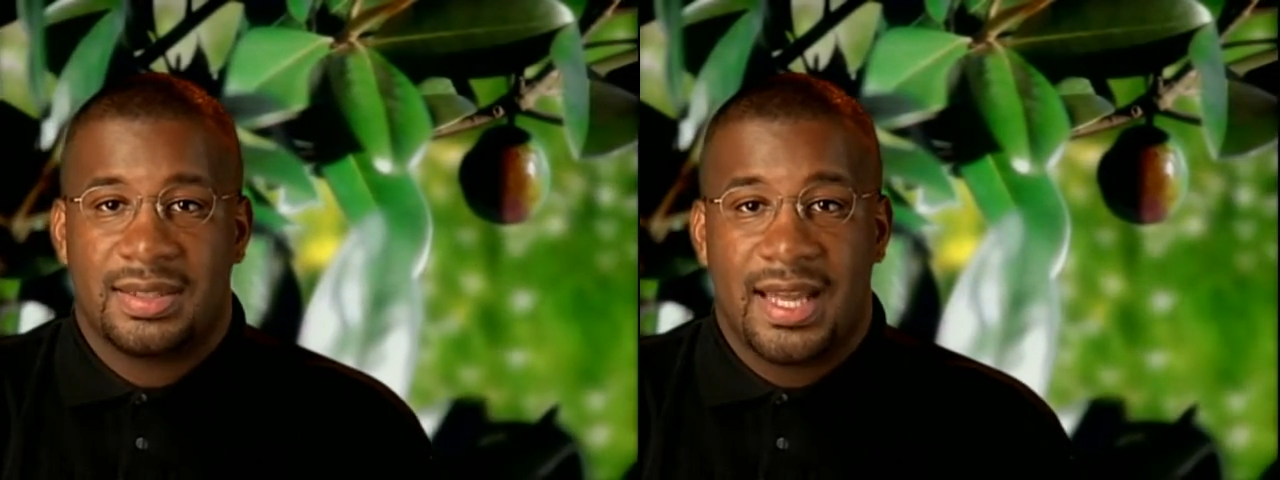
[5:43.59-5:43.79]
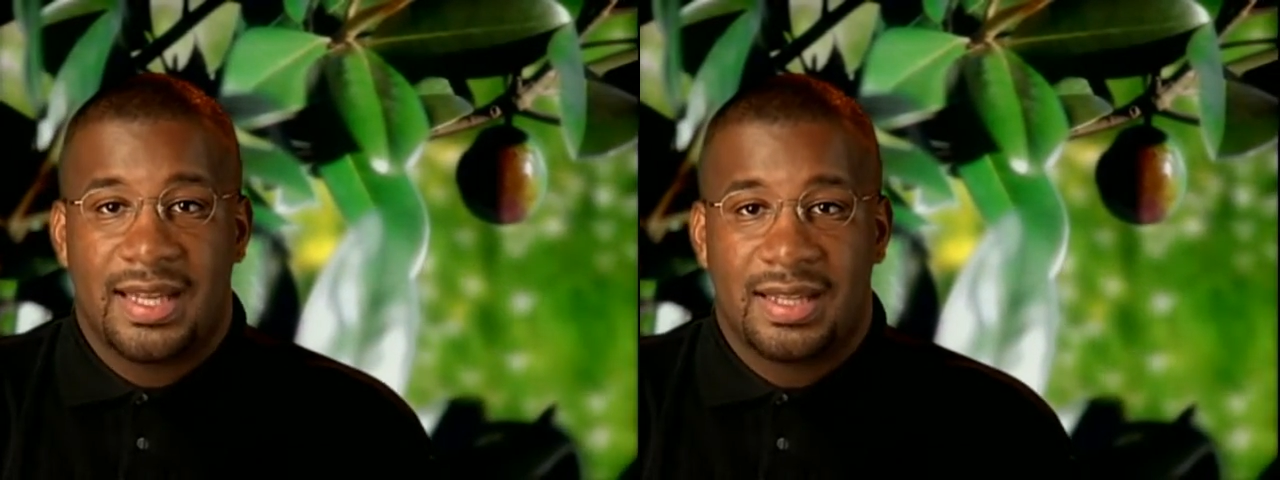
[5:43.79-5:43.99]

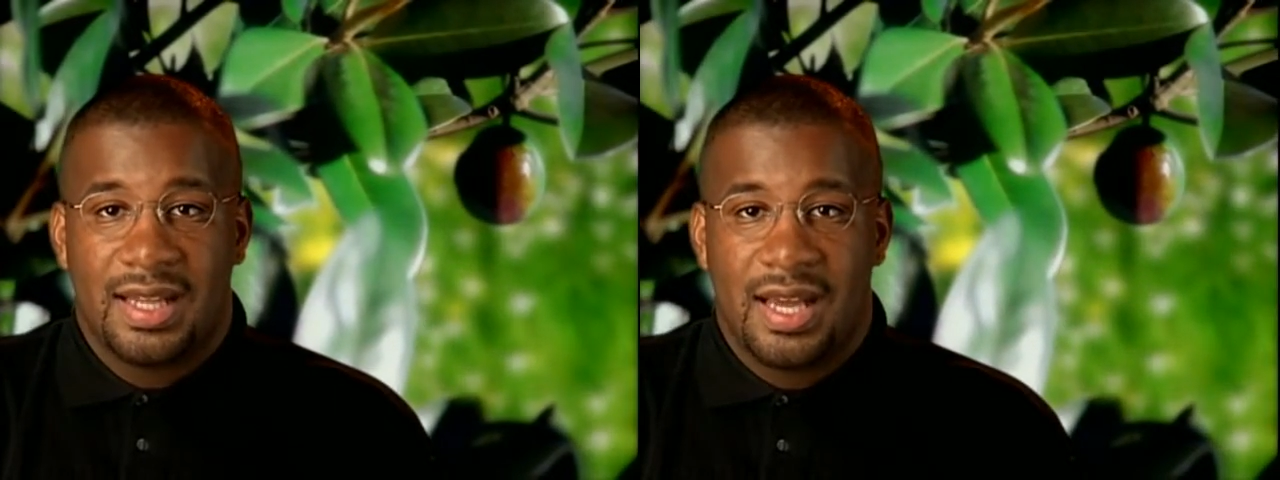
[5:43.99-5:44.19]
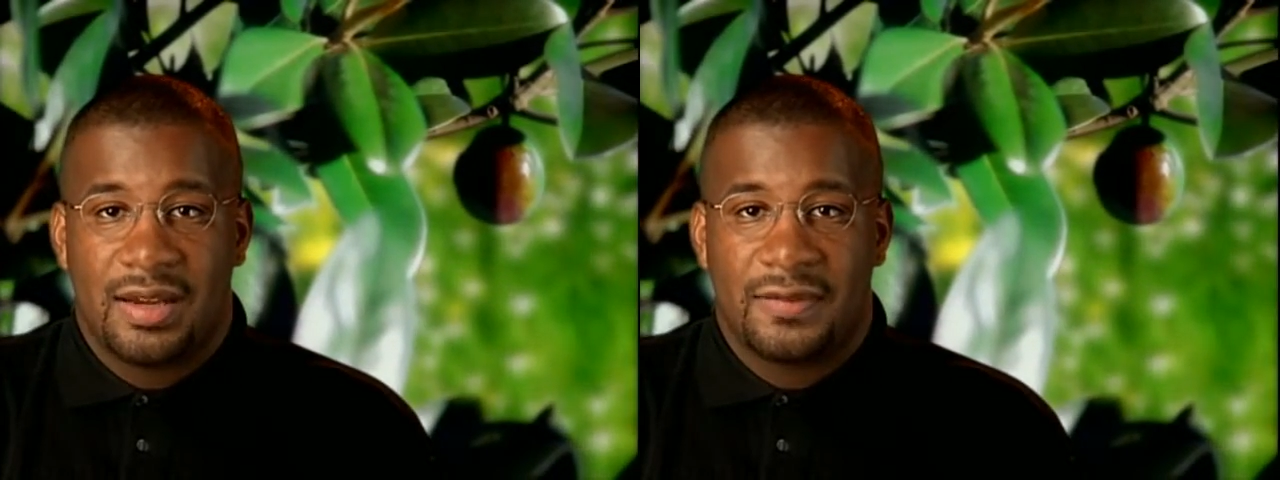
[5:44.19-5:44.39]
And
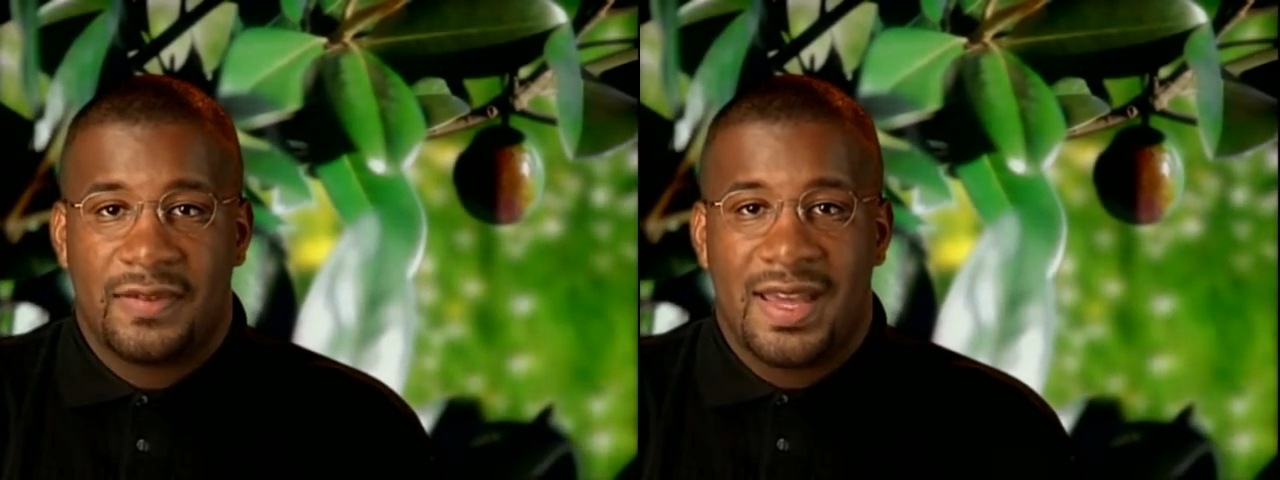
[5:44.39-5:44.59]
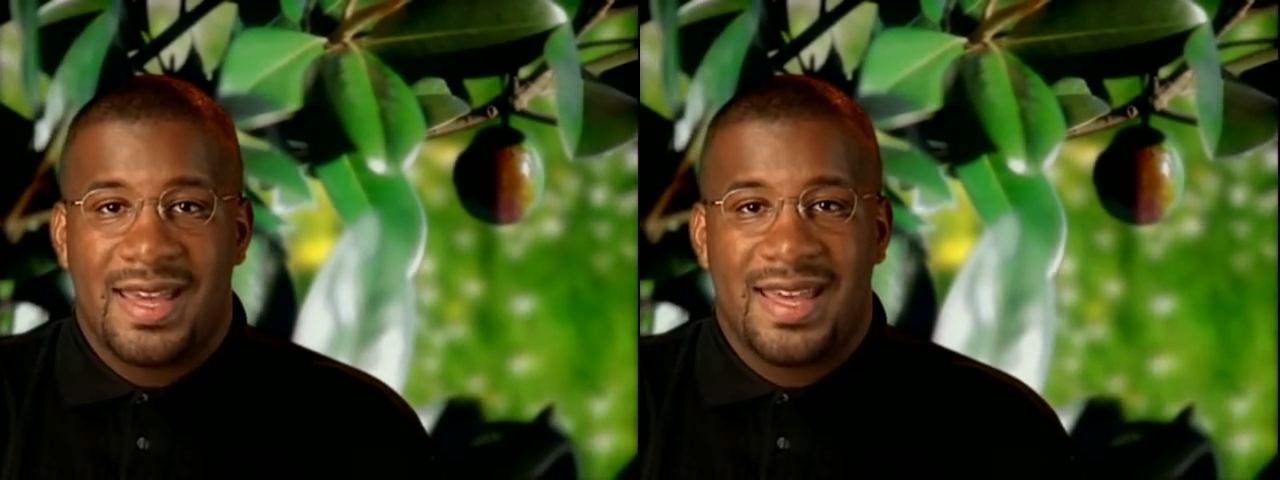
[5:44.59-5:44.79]
love
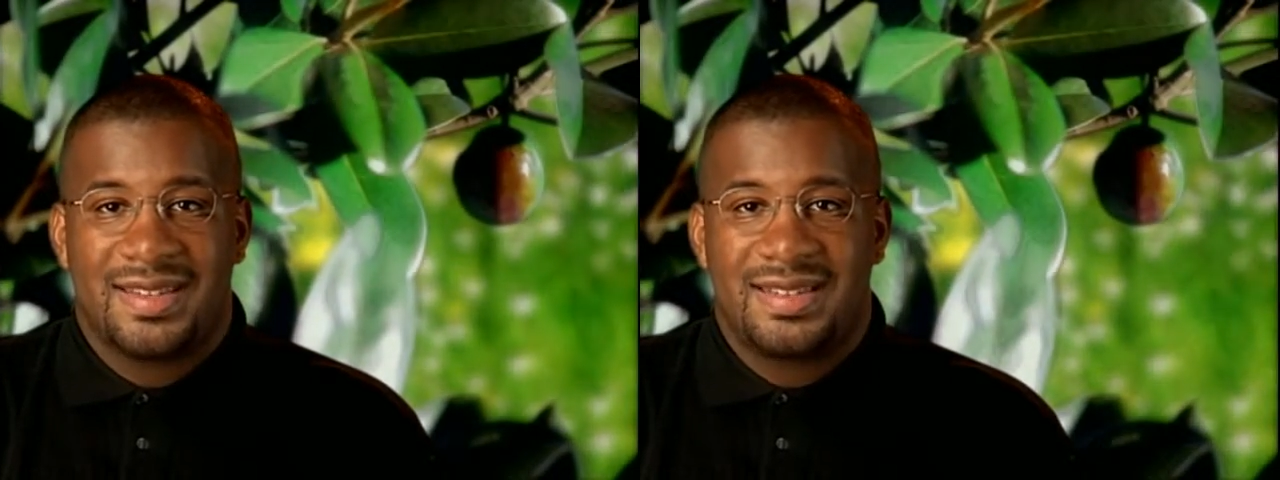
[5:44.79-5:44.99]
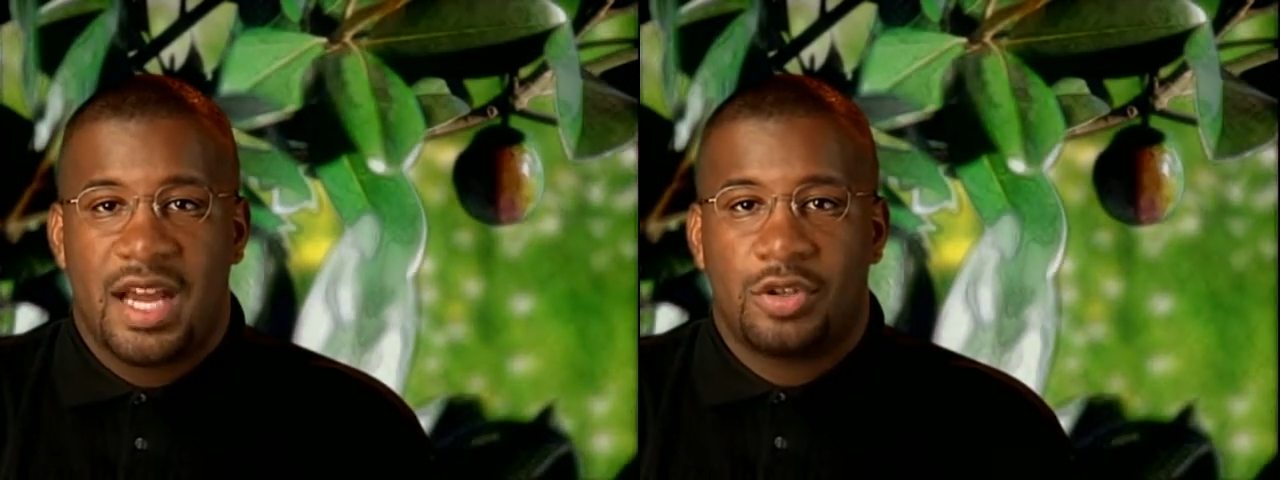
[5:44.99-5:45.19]

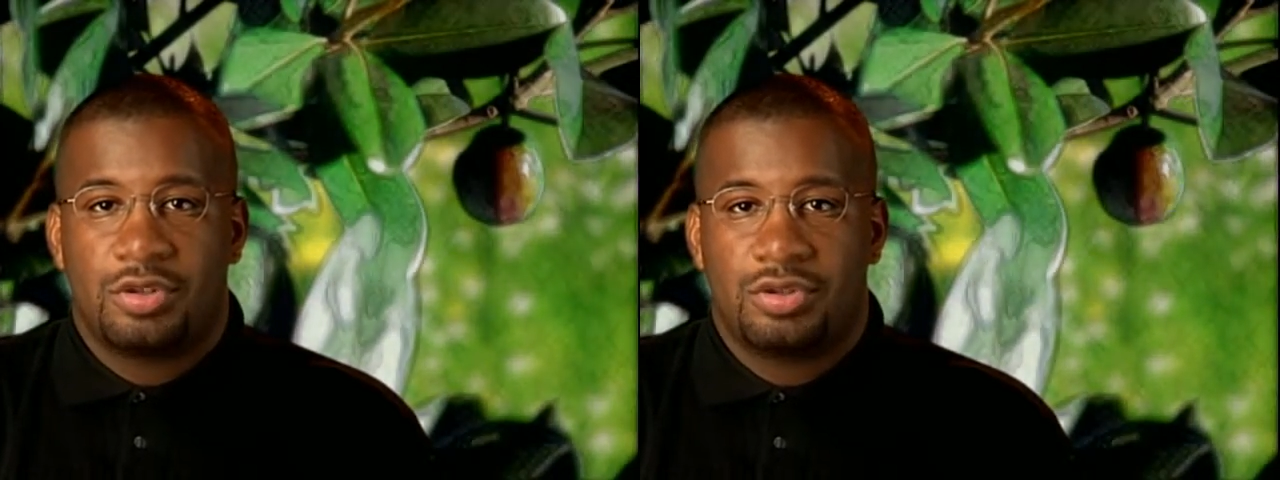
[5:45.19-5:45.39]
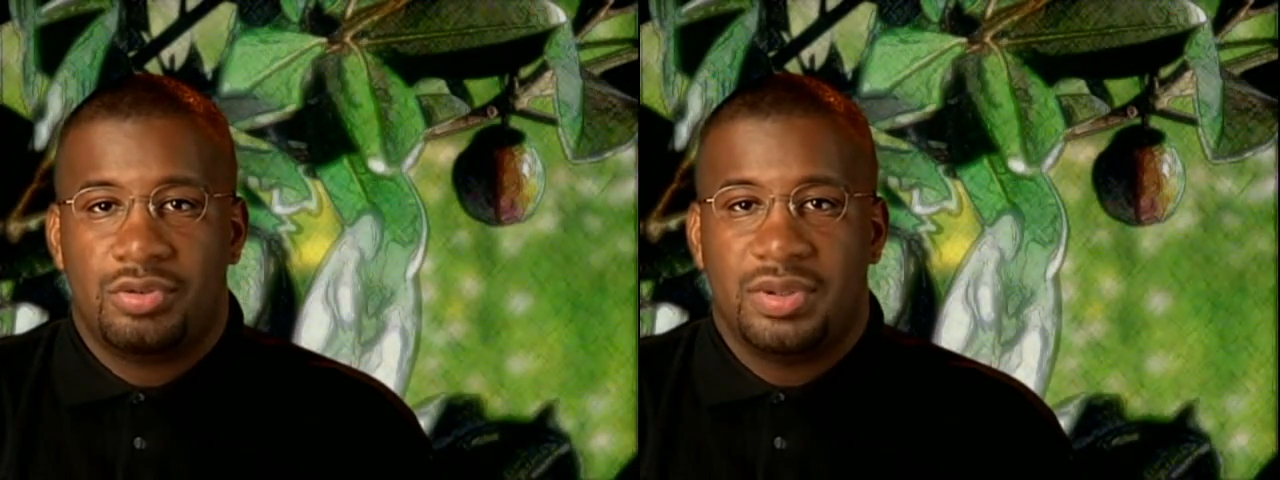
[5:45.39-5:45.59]
is not
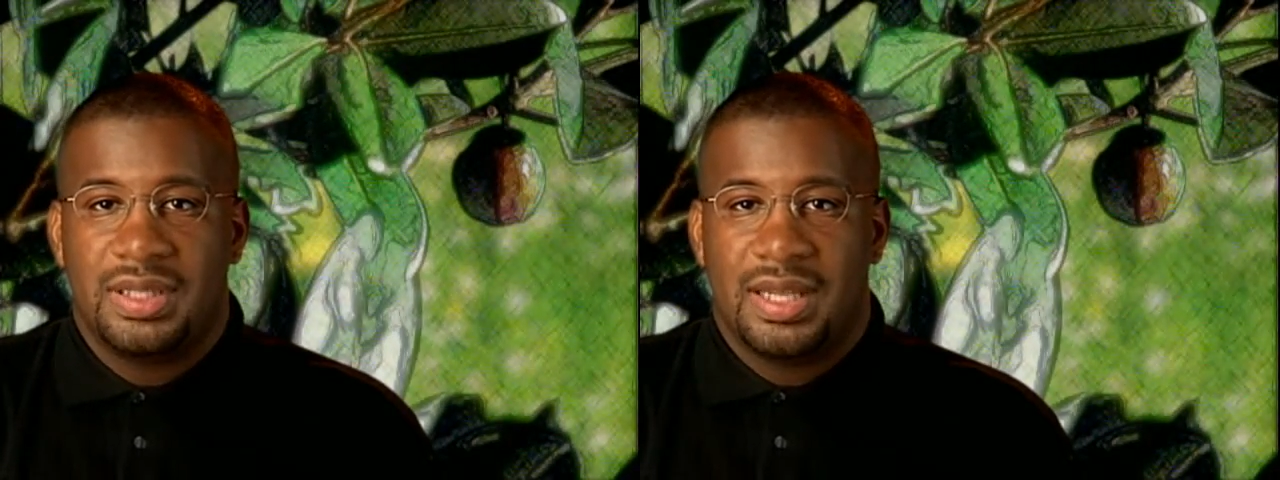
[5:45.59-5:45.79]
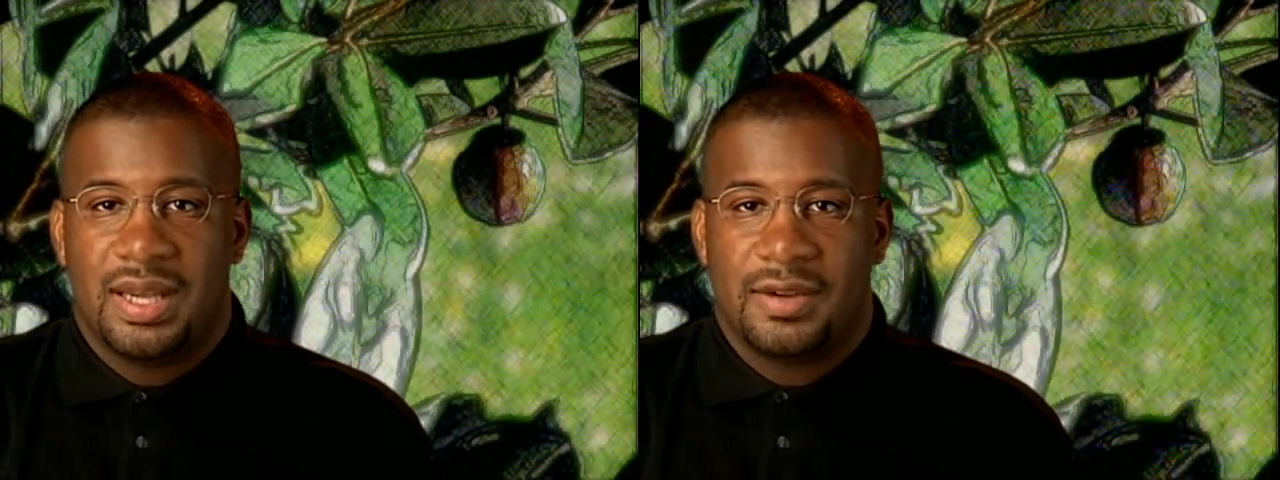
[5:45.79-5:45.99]
truly
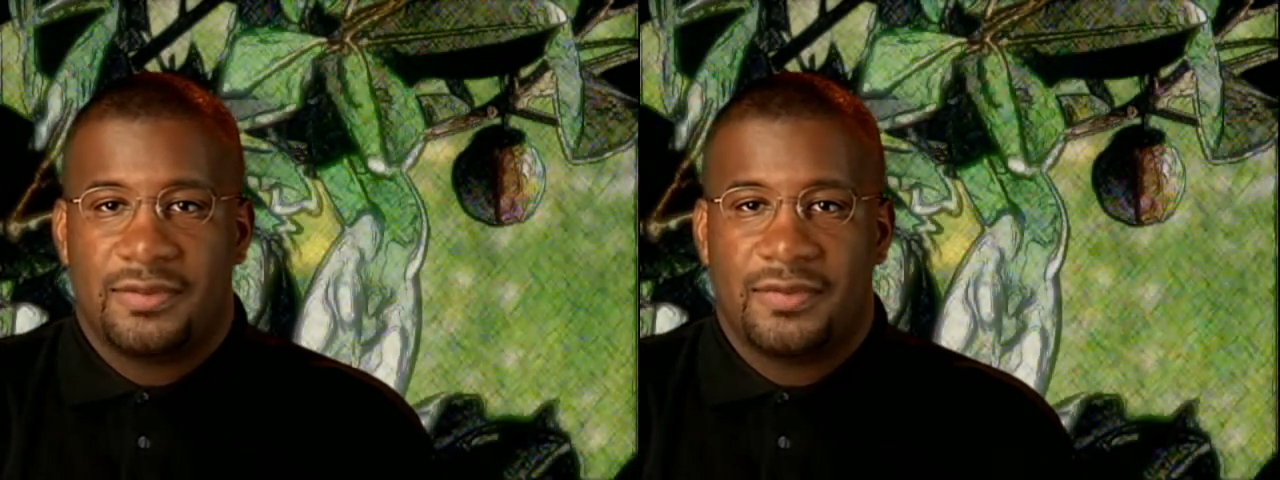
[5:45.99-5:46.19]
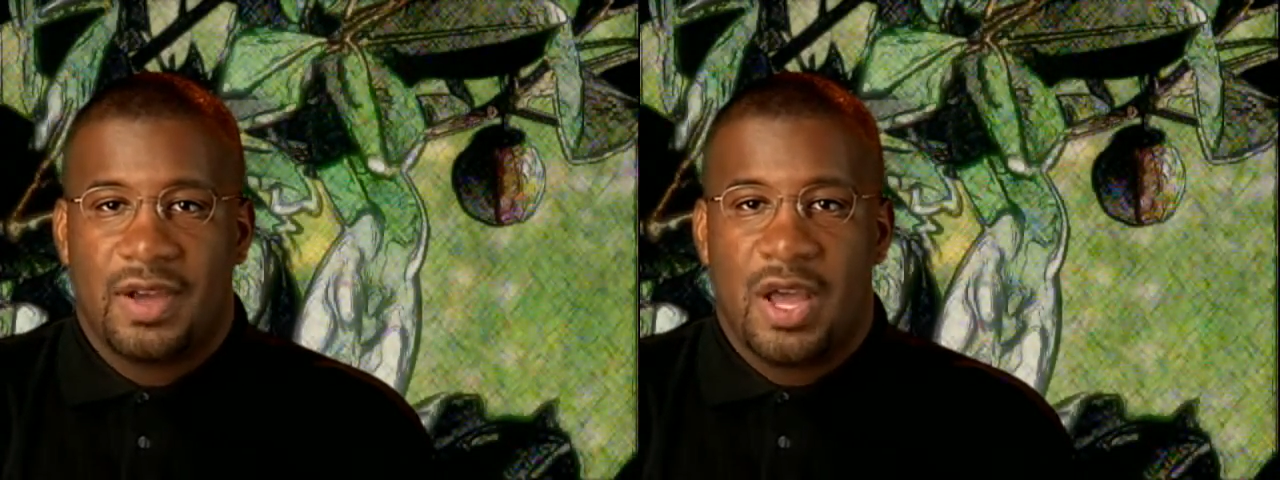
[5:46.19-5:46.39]
love